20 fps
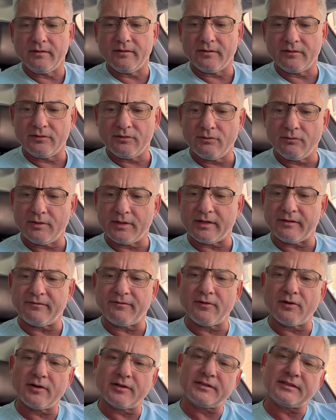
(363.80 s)
do it at
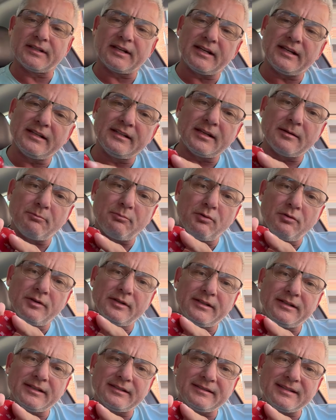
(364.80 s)
first. I end up
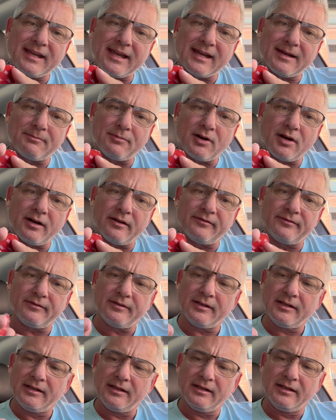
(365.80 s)
pulling the tab off
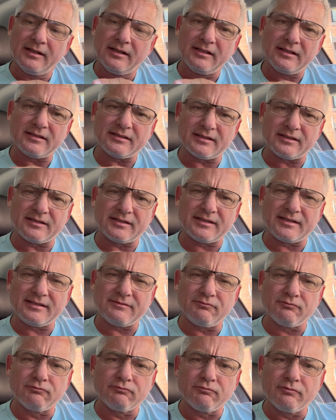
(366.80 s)
because it's
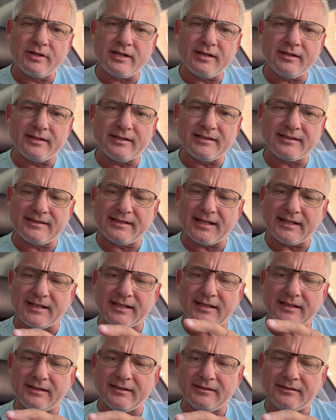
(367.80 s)
really sticky.